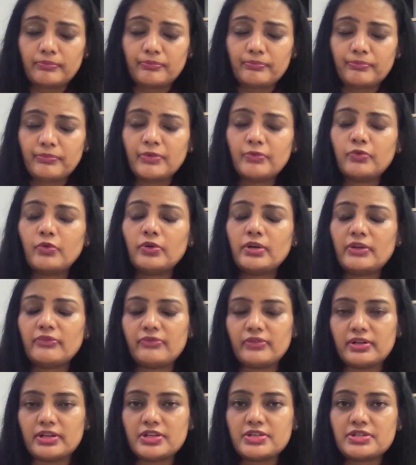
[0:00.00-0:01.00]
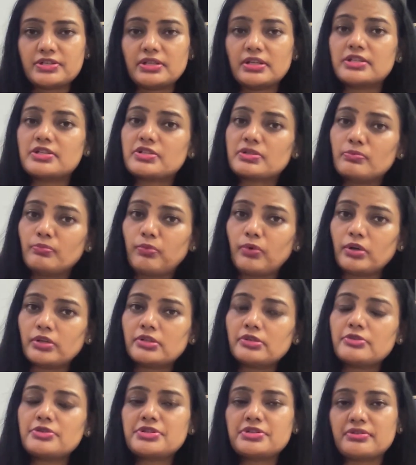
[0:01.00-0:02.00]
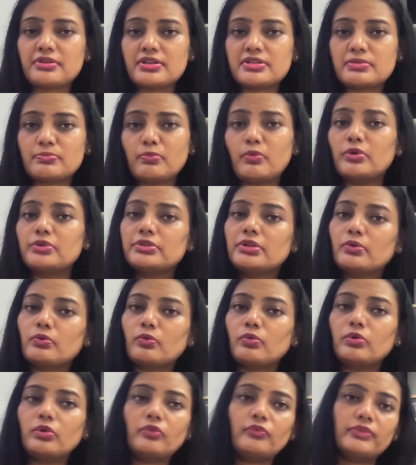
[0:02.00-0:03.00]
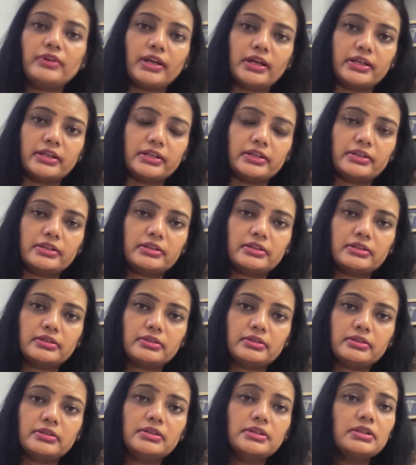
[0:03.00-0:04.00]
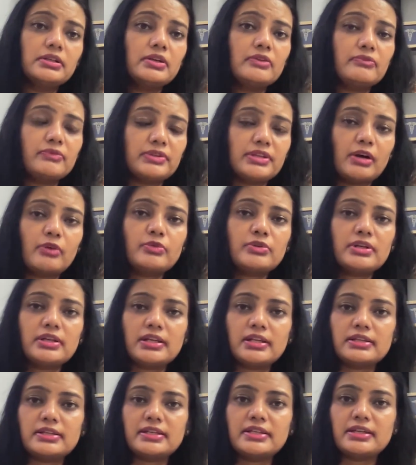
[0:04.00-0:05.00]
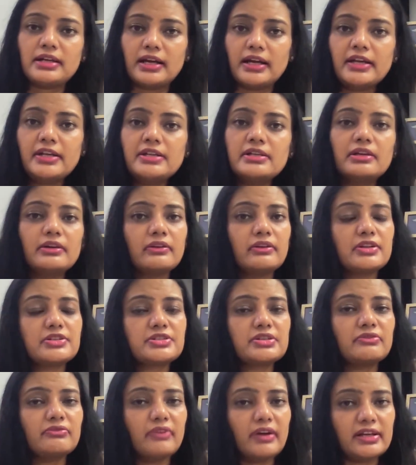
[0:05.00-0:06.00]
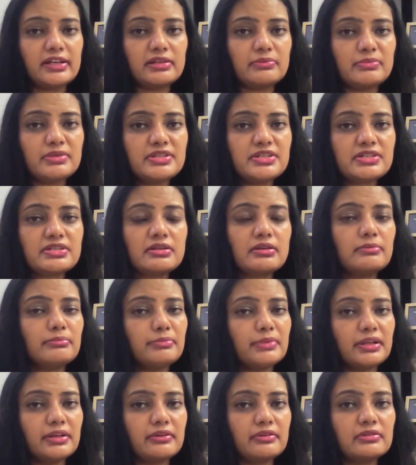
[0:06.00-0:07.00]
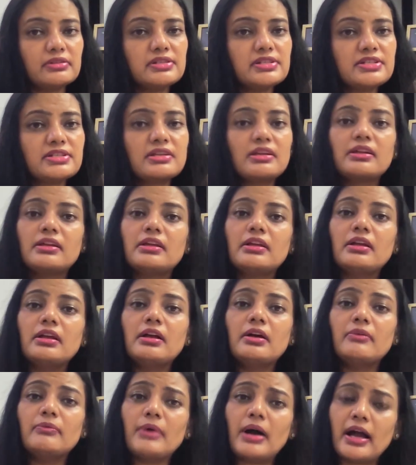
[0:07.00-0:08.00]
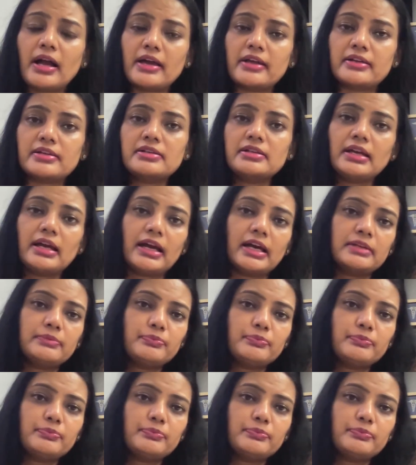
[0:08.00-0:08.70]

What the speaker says: Before I finish, it is important to stress upon the role of diet. Without a healthy diet rich in vitamins, minerals, iron, and